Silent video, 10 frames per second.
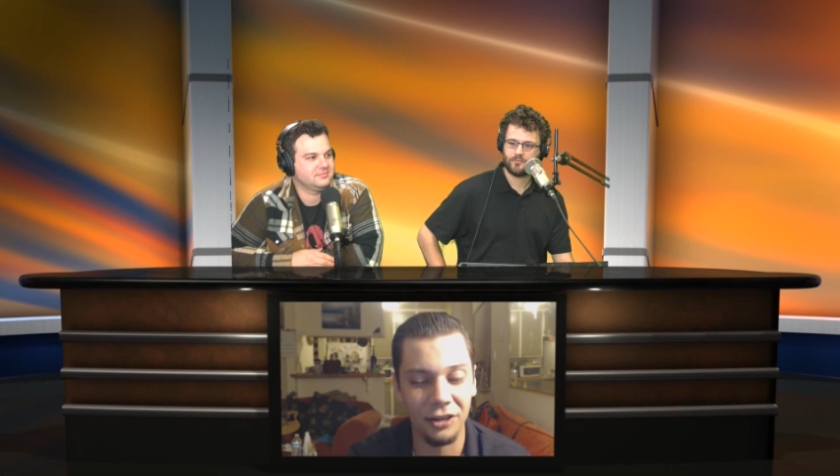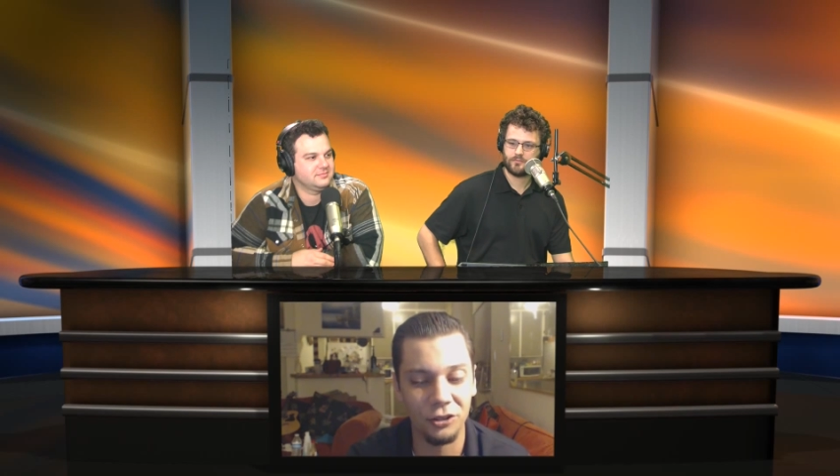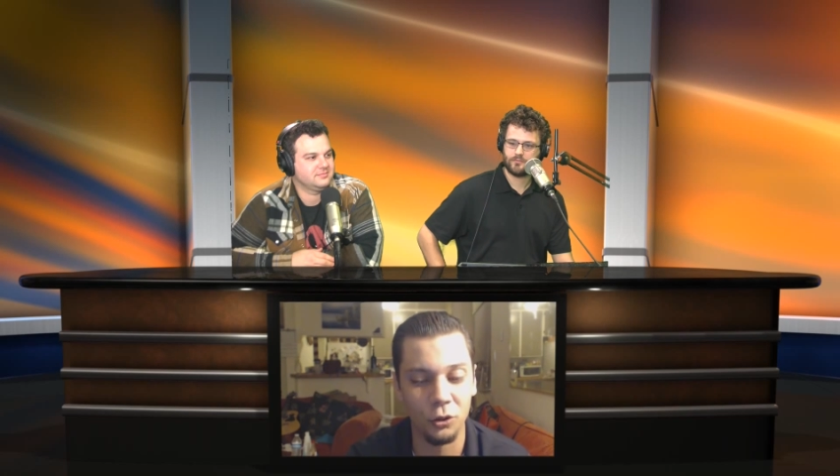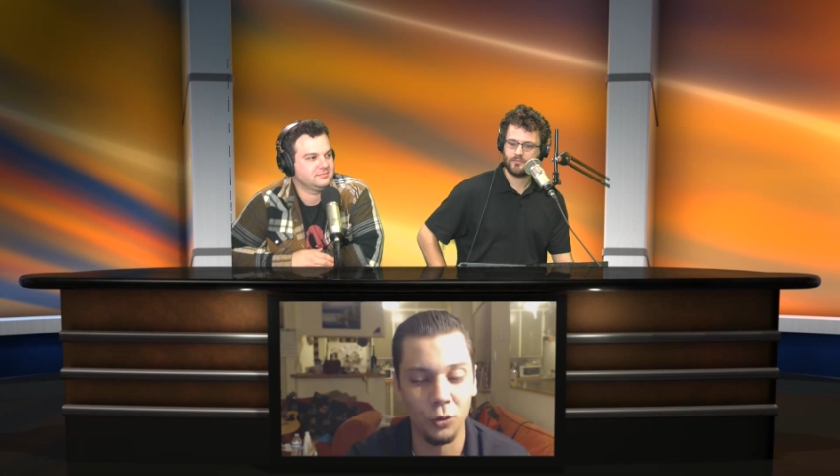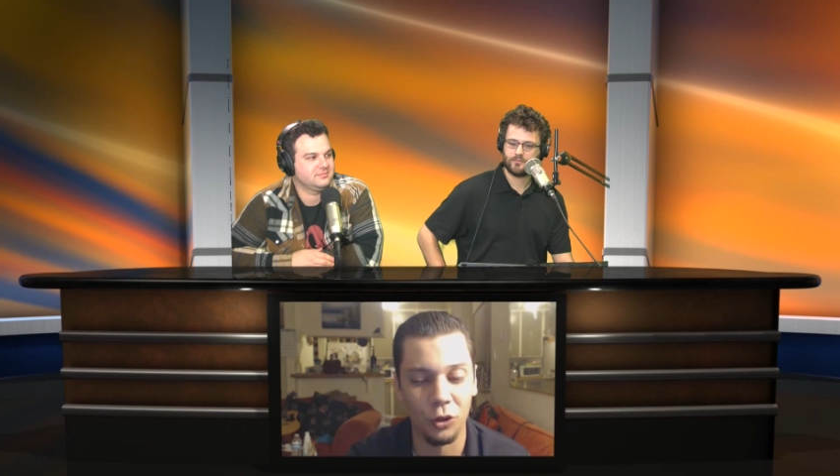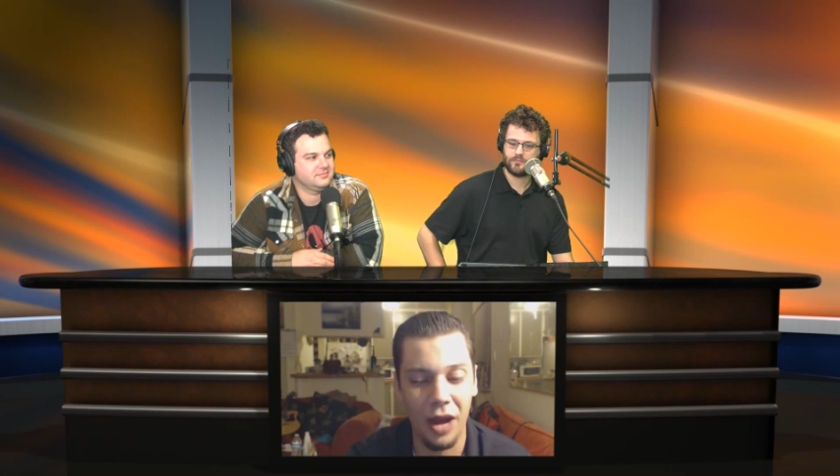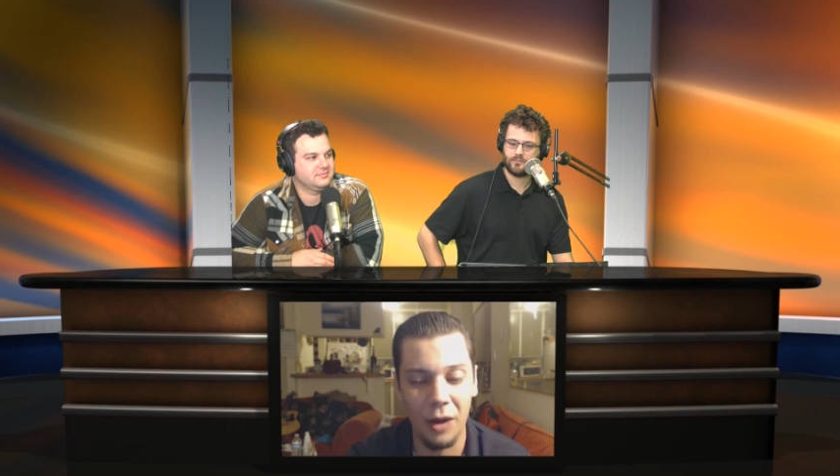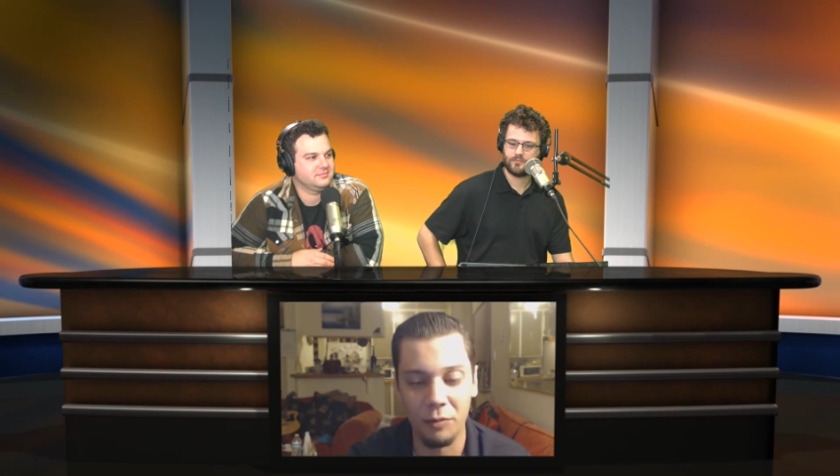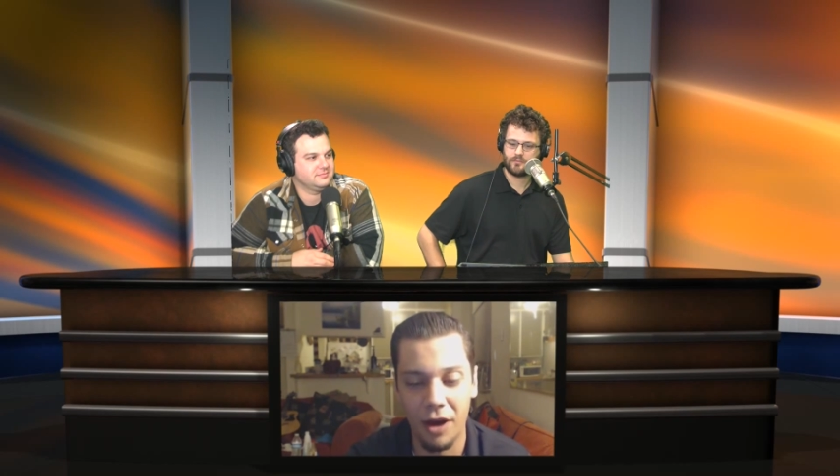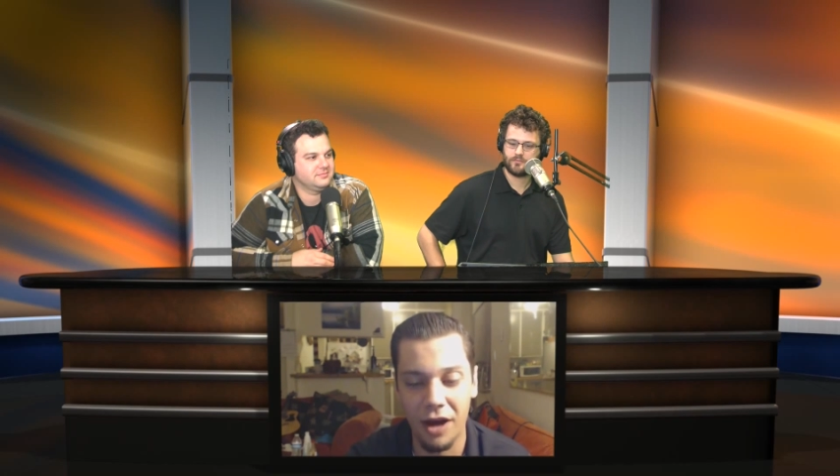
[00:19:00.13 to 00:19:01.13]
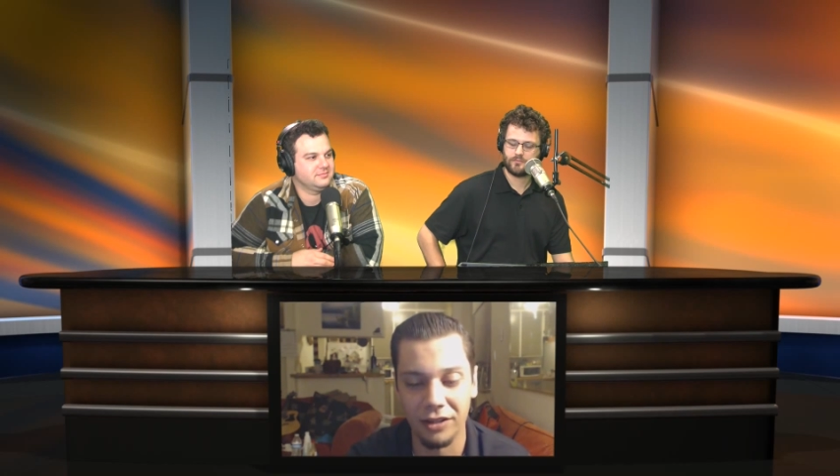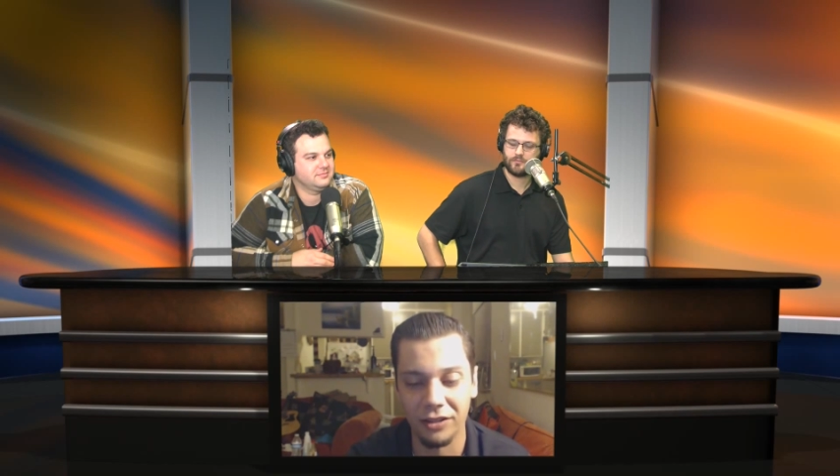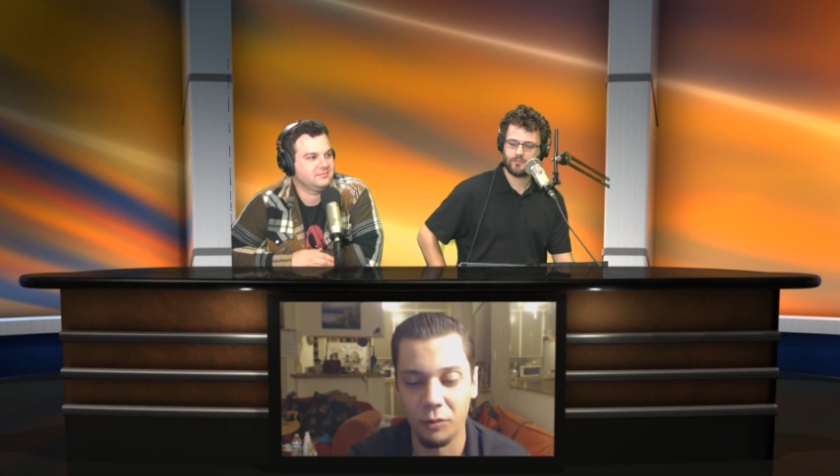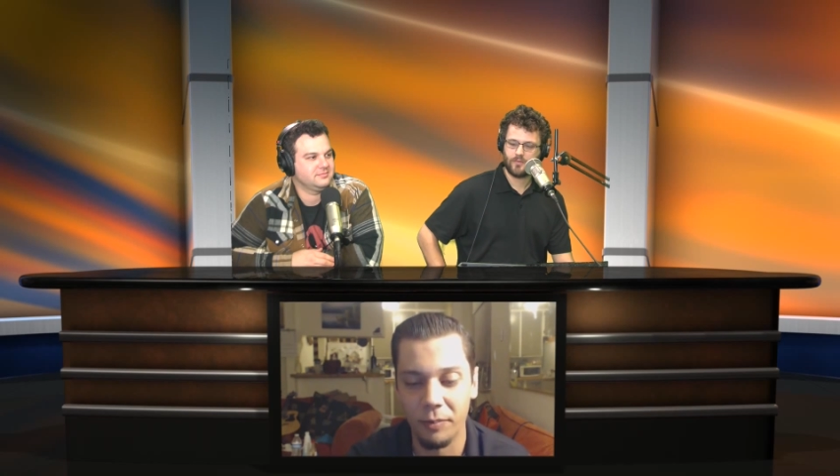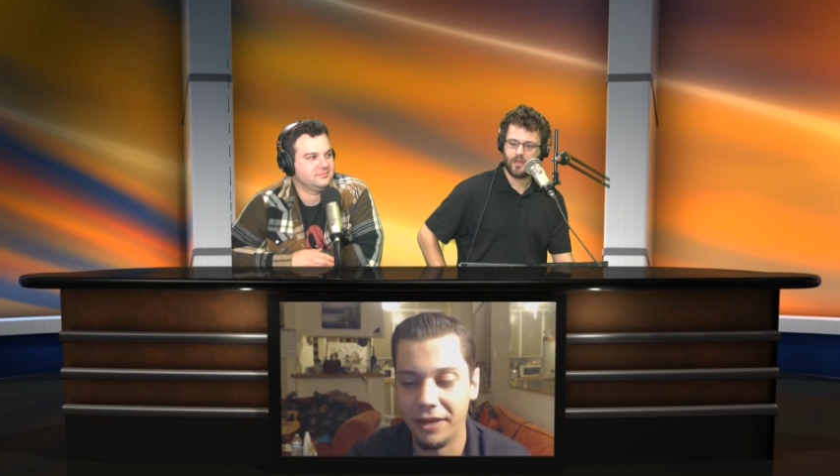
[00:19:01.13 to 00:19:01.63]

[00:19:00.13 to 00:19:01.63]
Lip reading: tooling around with Bond a little bit.